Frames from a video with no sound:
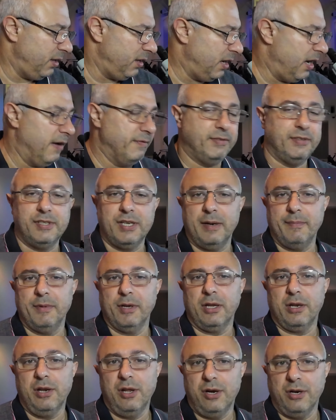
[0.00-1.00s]
I have to set up
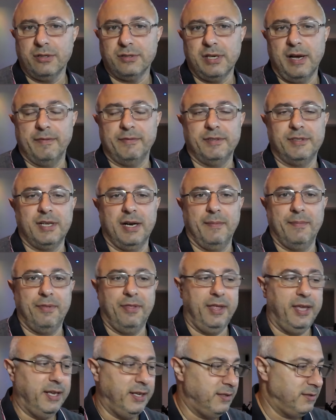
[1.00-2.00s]
the clocks, I have to set up
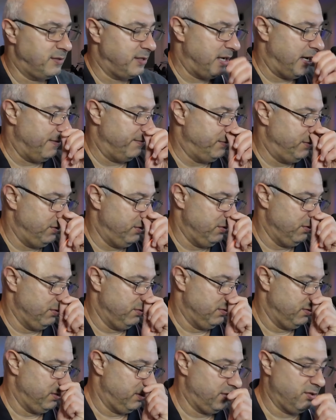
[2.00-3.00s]
things, I have
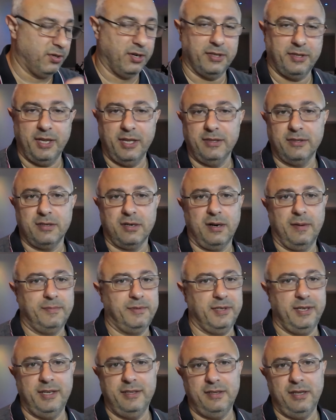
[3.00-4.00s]
to correct the
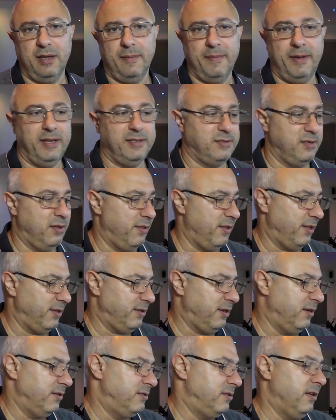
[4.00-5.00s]
interrupt, the DMAs, all
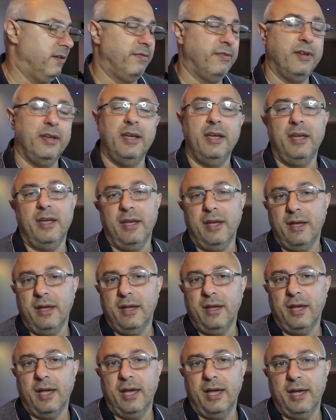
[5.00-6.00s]
that kind of stuff.
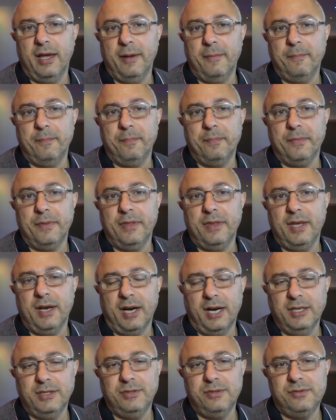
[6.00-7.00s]
The
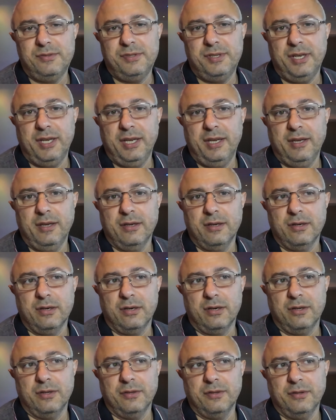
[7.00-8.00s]
I2C
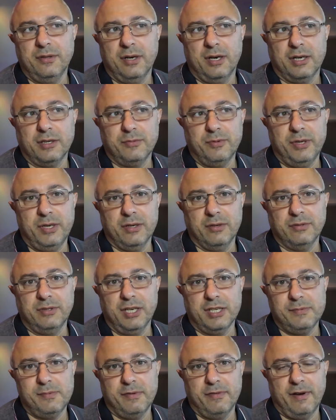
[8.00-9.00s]
on Arduino
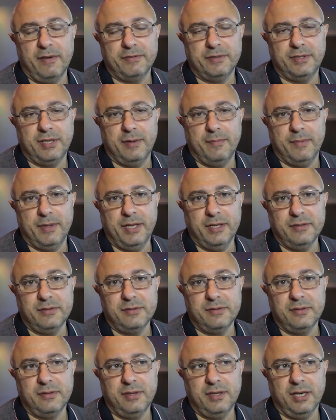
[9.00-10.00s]
takes me 5 to 10
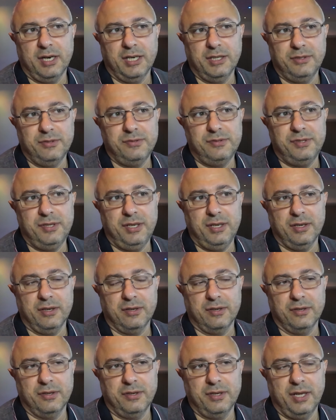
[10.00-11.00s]
minutes. The I2C
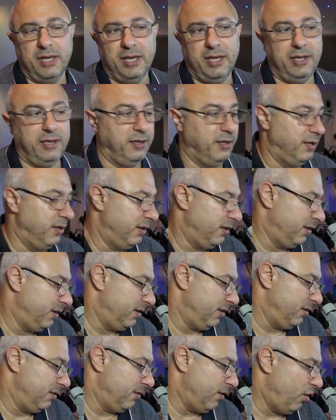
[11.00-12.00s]
on a
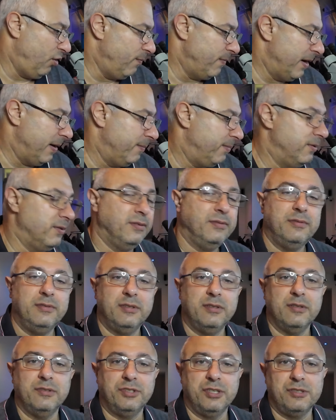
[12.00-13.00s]
OMAP,
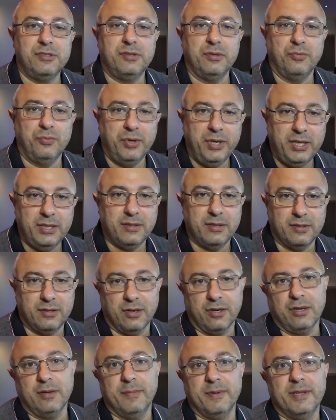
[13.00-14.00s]
just to read the
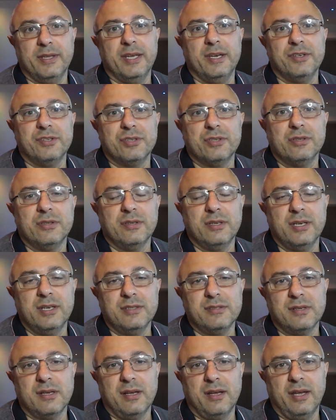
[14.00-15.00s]
documentation,
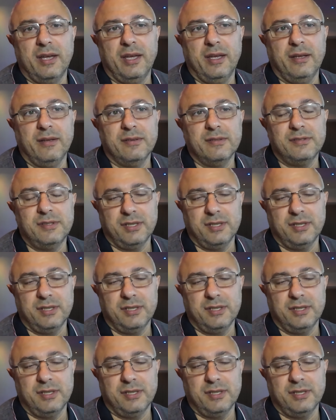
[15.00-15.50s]
is a